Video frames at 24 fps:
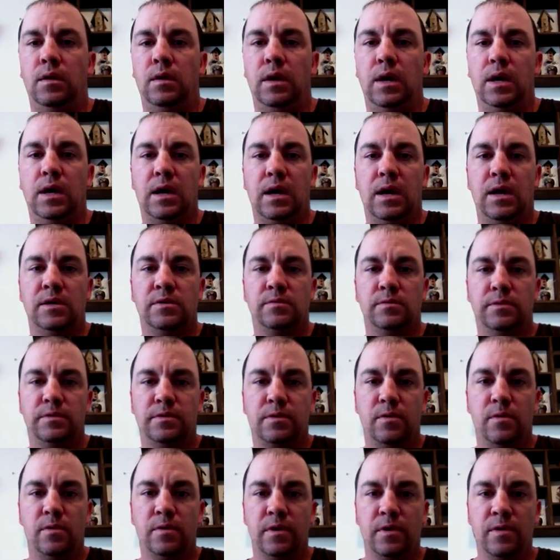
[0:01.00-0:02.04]
Hey guys, what's
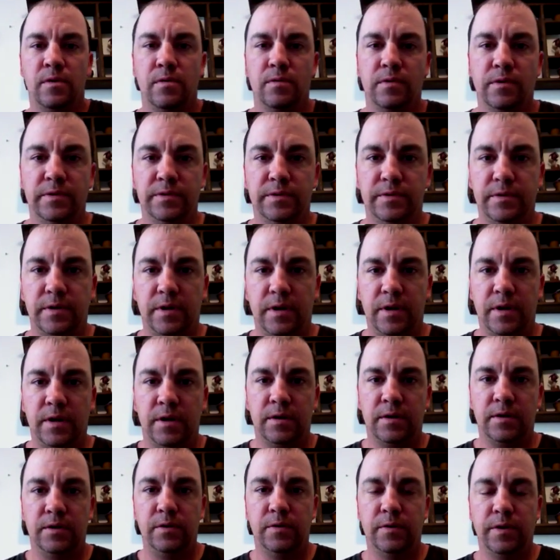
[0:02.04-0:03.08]
going on? It's
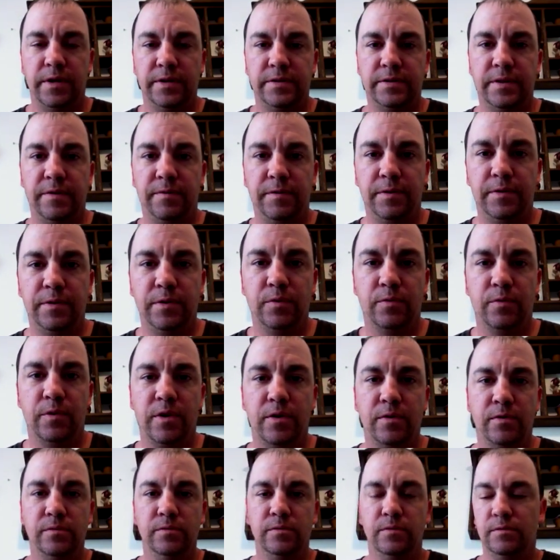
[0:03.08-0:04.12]
UA72
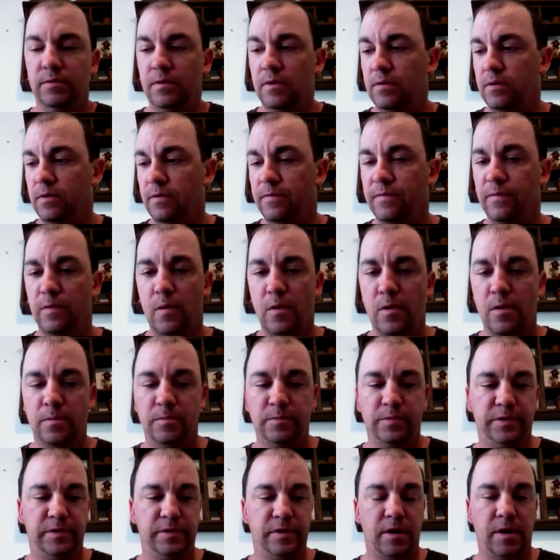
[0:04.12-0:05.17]
Riddle on the
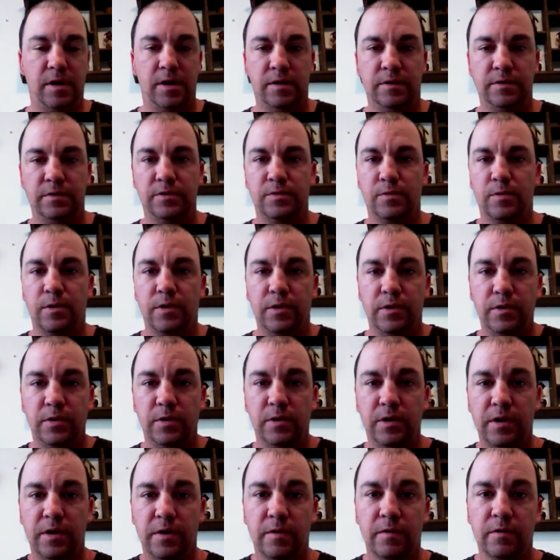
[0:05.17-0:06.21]
forums. Just wanted to do
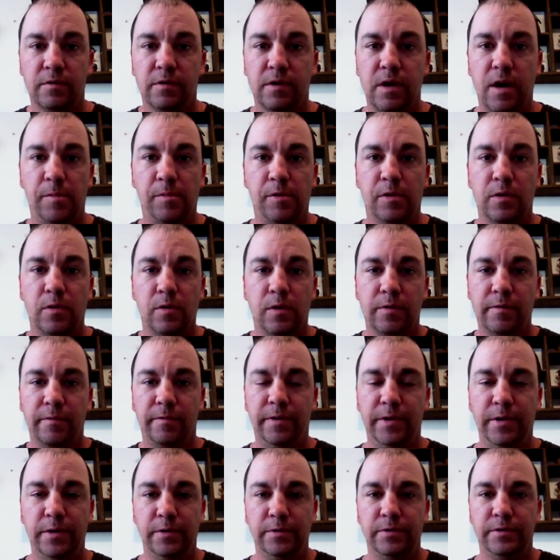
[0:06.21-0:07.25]
another couple of quick
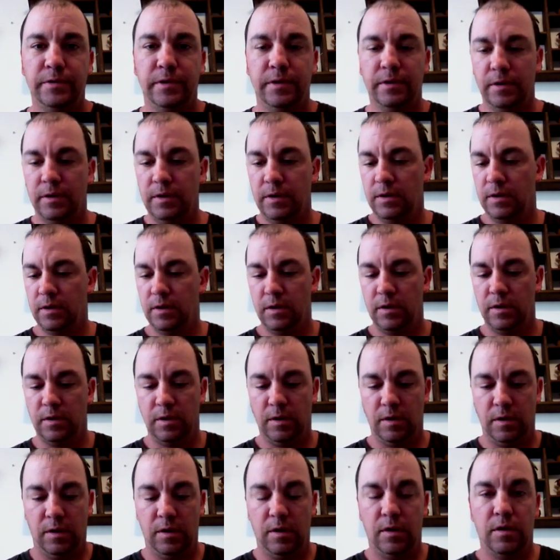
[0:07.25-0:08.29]
reviews.
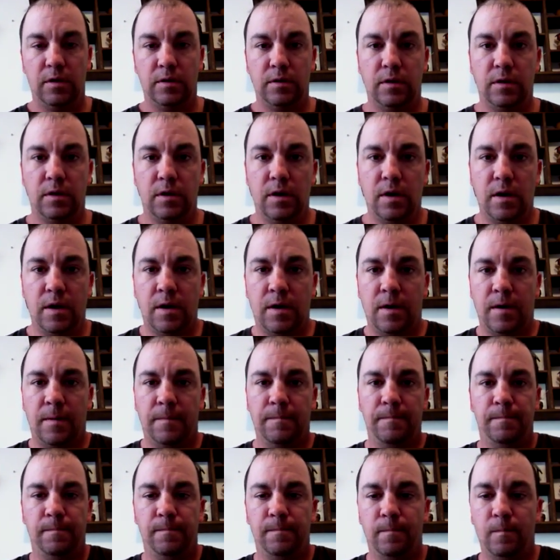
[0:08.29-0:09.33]

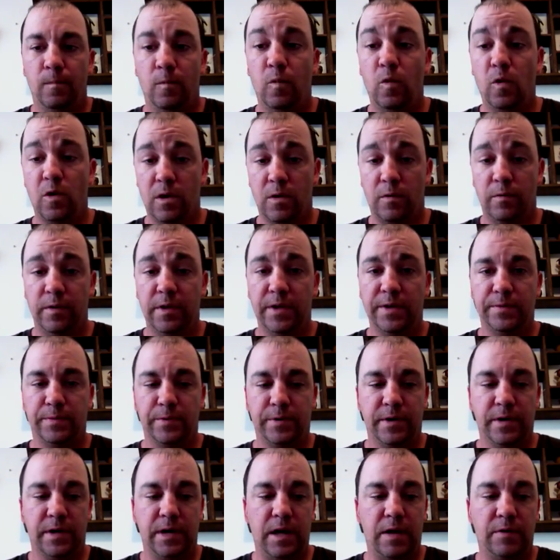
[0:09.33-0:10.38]
One on this one,
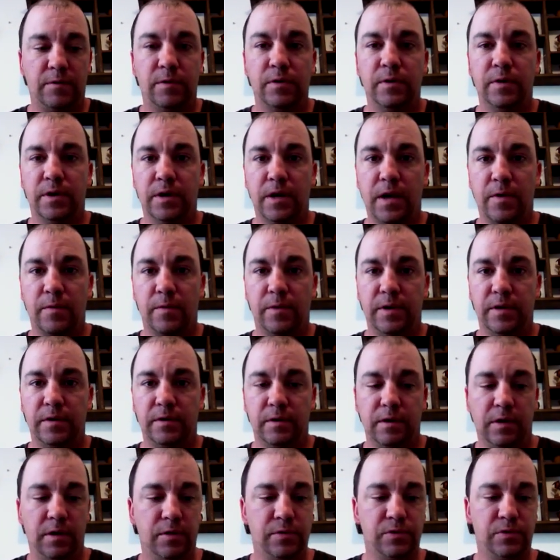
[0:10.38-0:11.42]
and I'll do another one
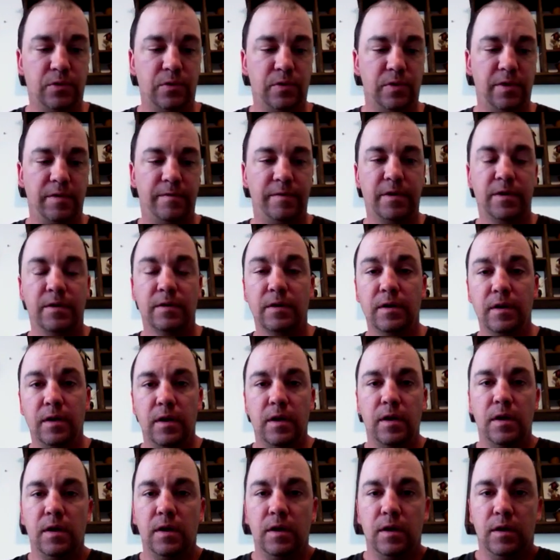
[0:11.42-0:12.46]
here shortly of a
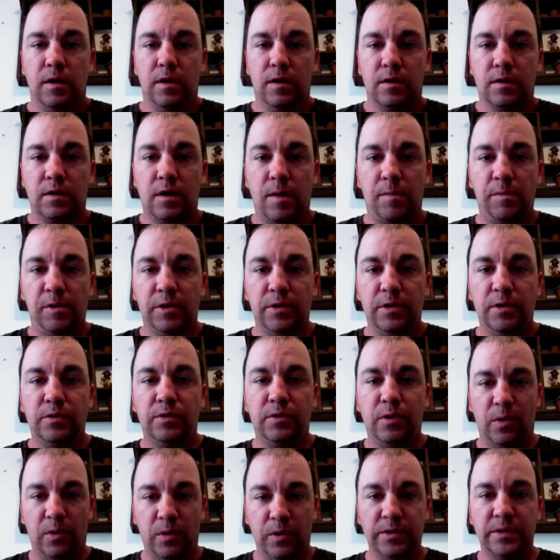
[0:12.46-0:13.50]
couple of new
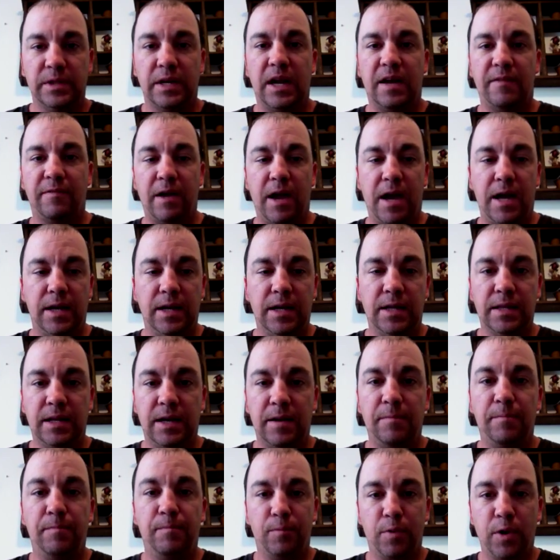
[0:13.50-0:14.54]
toys that I've gotten in that
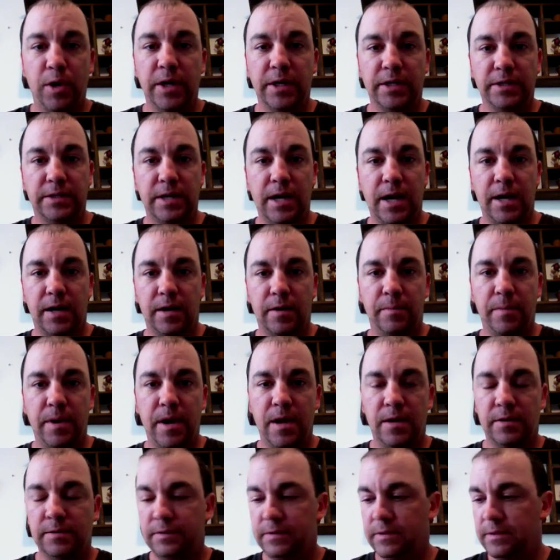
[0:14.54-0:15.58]
I'm pretty excited
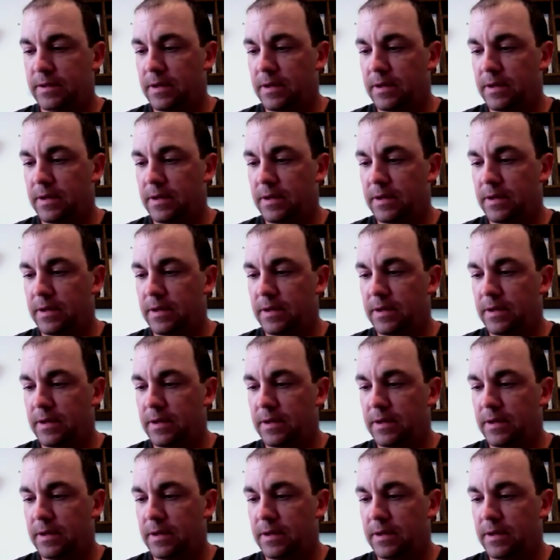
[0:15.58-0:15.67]
about.